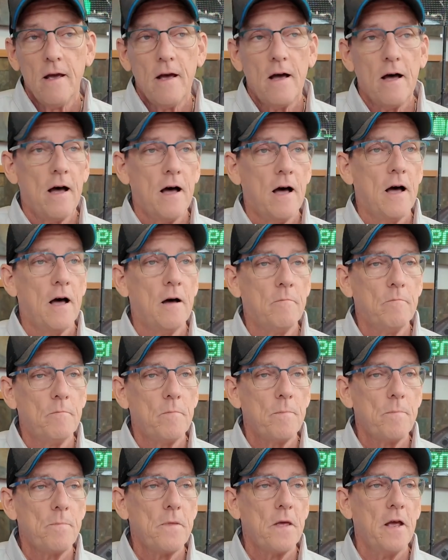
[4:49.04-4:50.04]

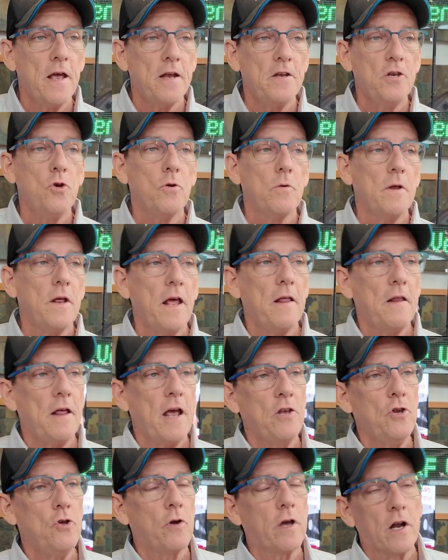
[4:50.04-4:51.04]
and
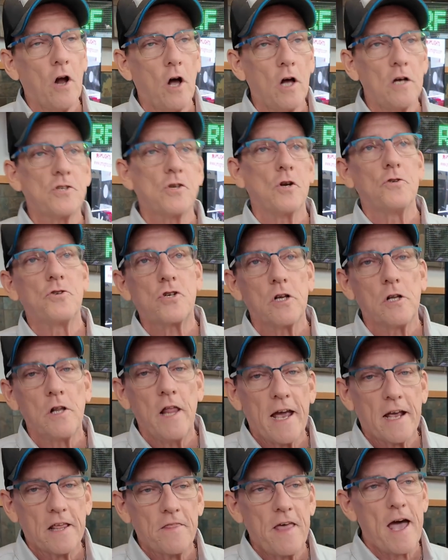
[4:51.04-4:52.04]
you can also
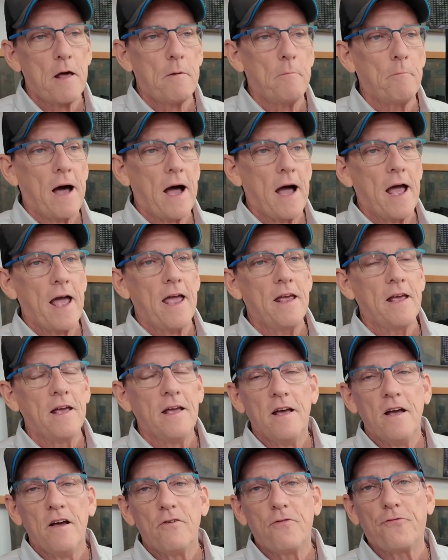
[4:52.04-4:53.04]
select that by
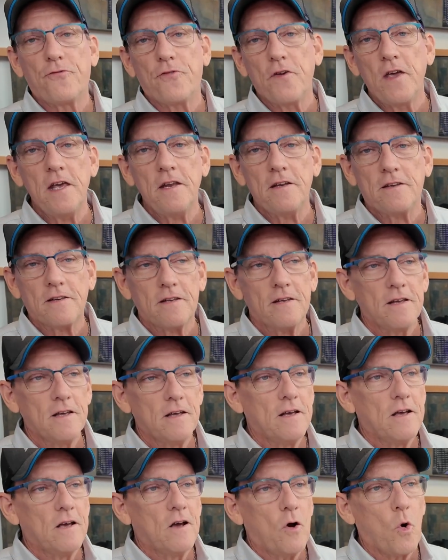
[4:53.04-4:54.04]
feet
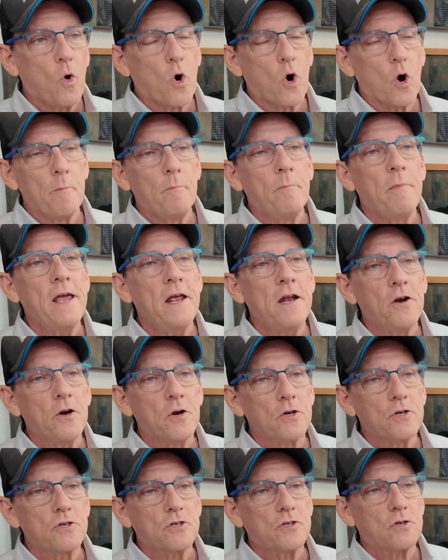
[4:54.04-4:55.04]
or
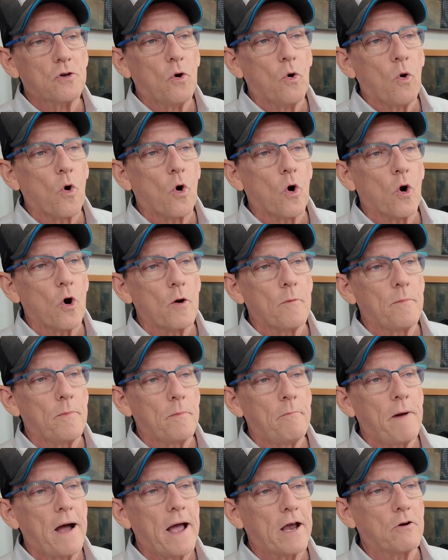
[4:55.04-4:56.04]
meters or
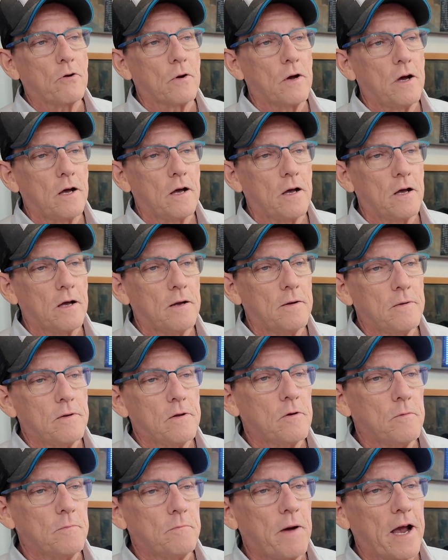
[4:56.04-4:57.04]

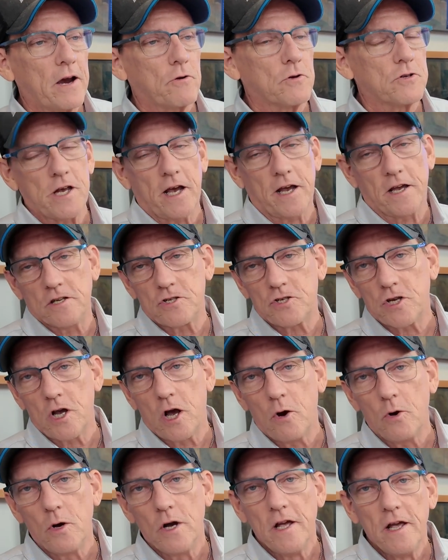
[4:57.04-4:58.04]
microseconds.
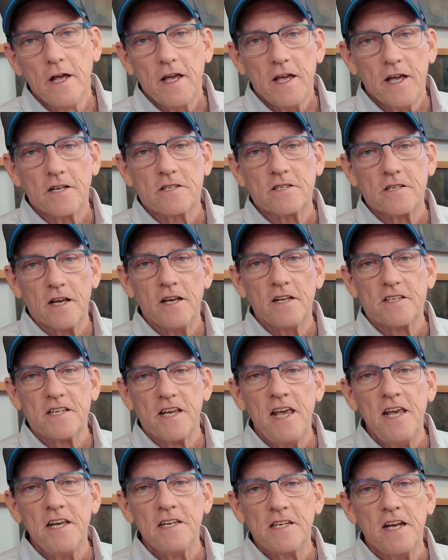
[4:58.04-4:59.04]
So it's
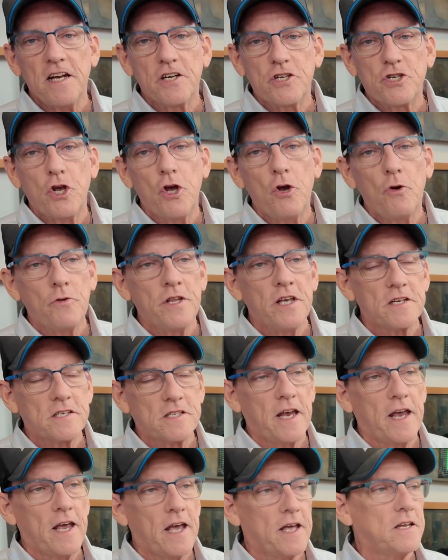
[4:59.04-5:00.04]
easy to tune
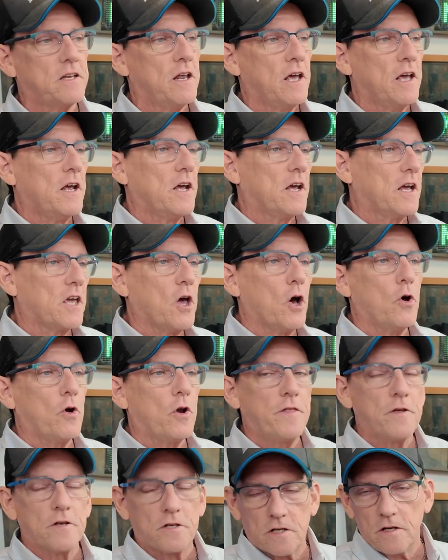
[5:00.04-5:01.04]
this in. go
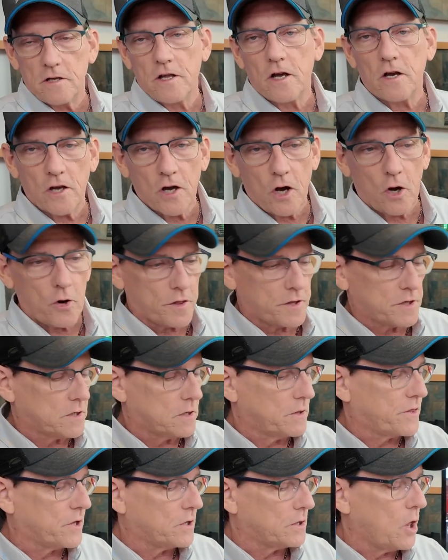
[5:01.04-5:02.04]
to
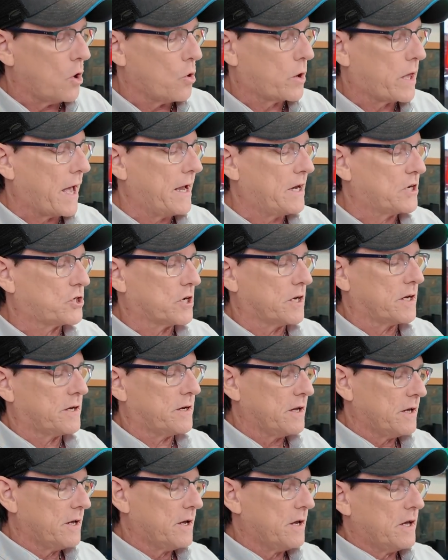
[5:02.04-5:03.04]
the
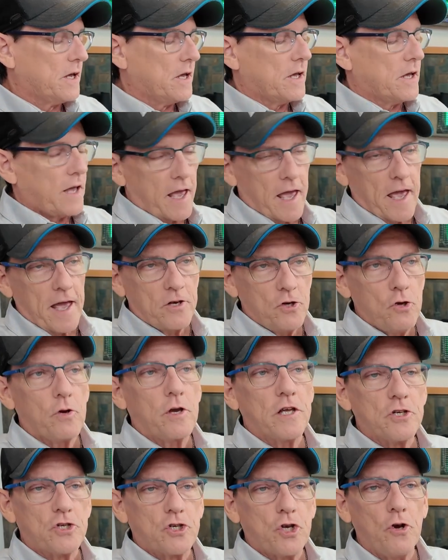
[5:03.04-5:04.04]
location, and you
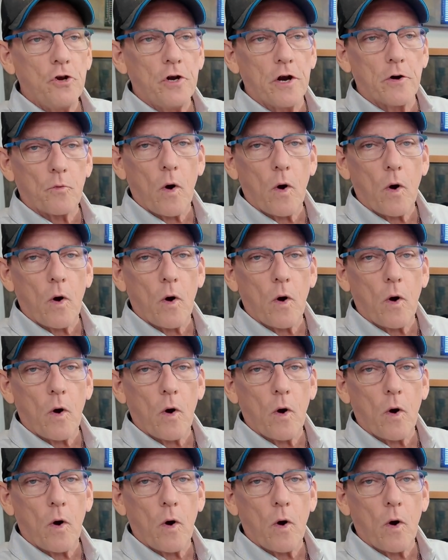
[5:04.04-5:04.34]
can tune it